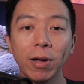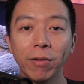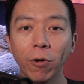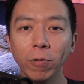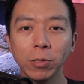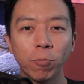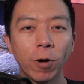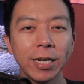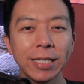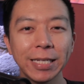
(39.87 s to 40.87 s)
and I've always
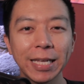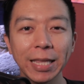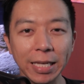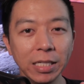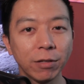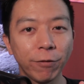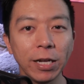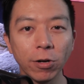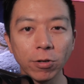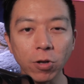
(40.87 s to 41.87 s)
wanted to get these
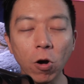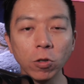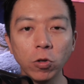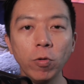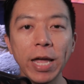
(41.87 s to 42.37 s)
fingers onto